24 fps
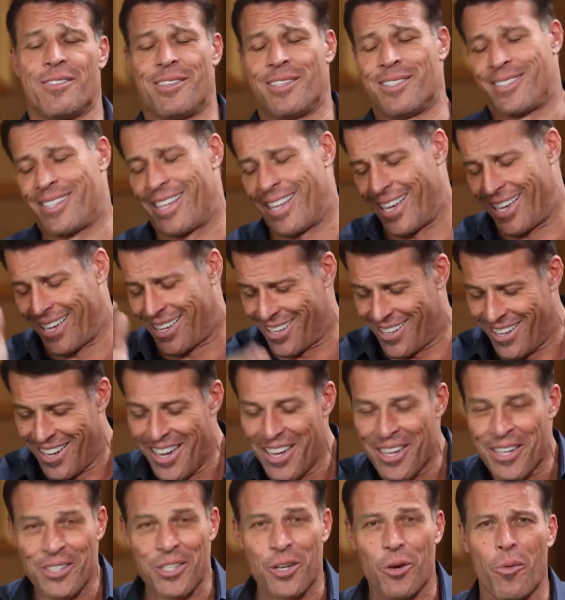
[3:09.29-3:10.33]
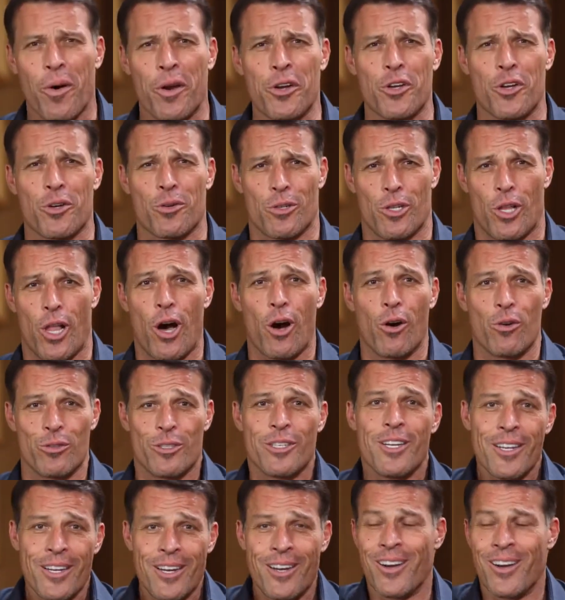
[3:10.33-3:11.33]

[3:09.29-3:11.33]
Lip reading: It's like, no wonder you're alone.